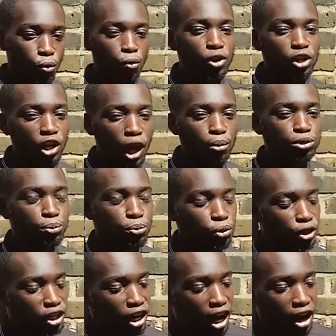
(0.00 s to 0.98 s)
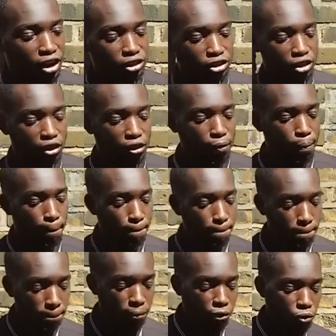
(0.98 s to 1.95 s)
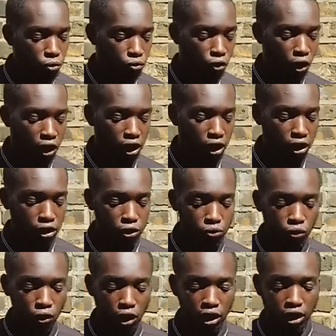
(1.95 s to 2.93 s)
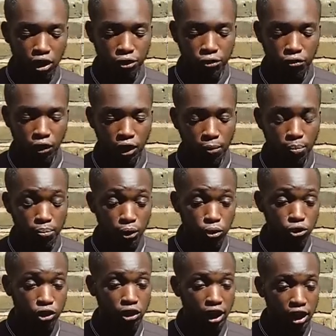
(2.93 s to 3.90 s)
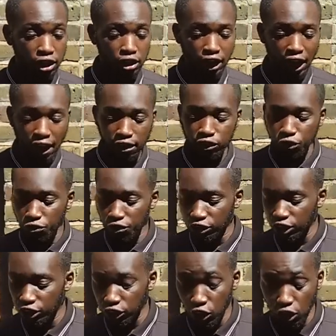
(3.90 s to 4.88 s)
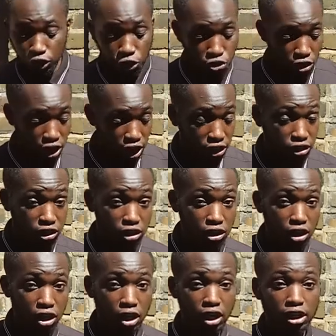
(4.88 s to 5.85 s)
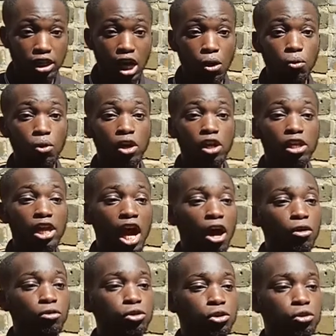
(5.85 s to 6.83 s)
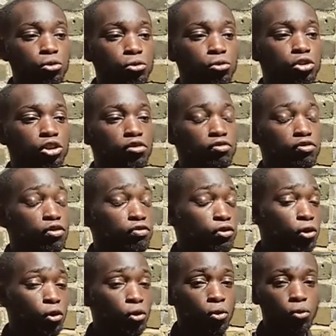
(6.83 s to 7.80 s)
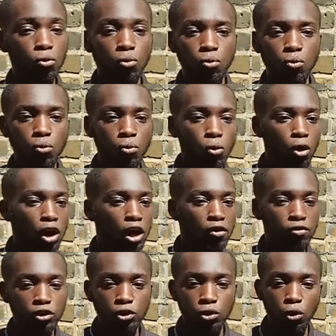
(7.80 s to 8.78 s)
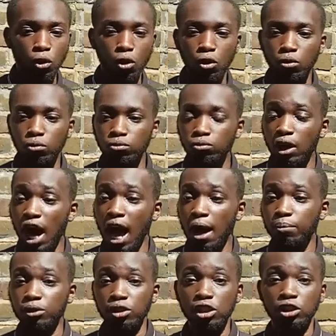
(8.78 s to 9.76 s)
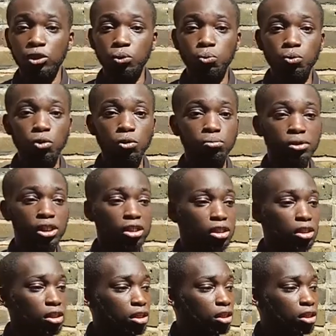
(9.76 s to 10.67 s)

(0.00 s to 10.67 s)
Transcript: when it comes to building character, you've got to, you've got to, you've got to build certain characteristics, certain traits that will allow you to fulfill whatever your happiness will be.